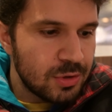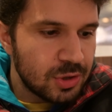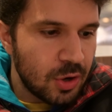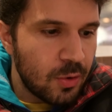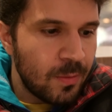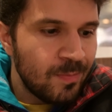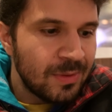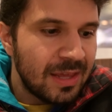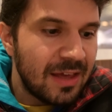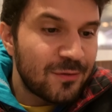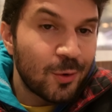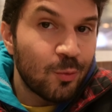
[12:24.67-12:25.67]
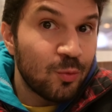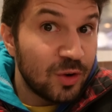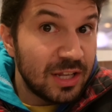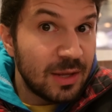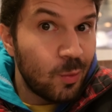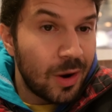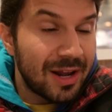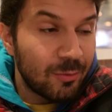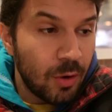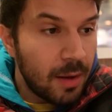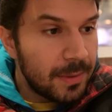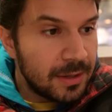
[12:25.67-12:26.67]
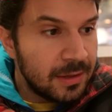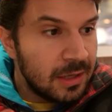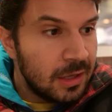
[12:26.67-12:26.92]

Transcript: so if you're really wanting ramen,